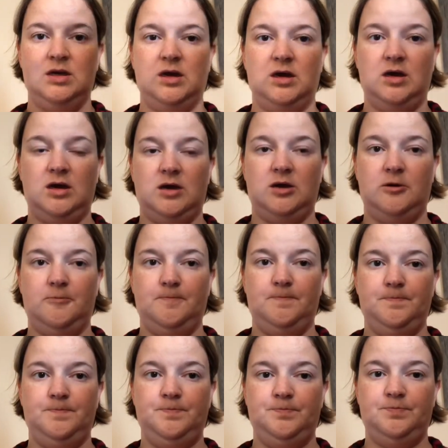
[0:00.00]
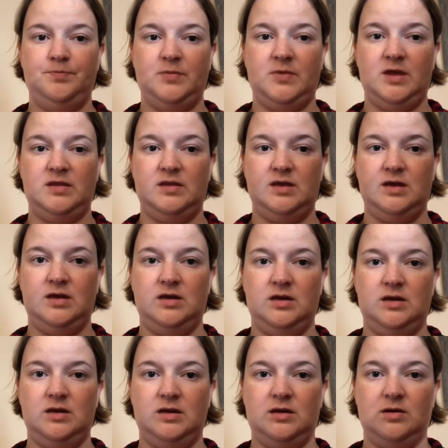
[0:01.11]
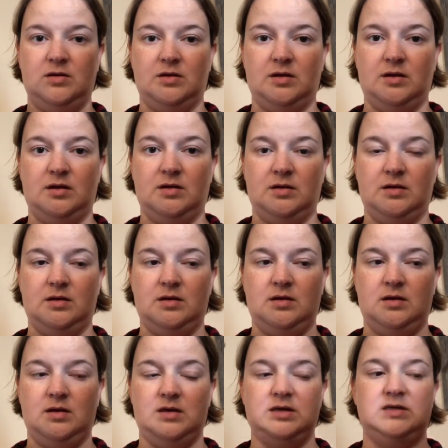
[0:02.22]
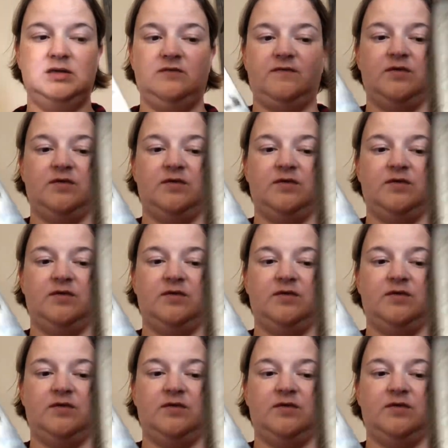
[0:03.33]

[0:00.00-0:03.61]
And then I just need to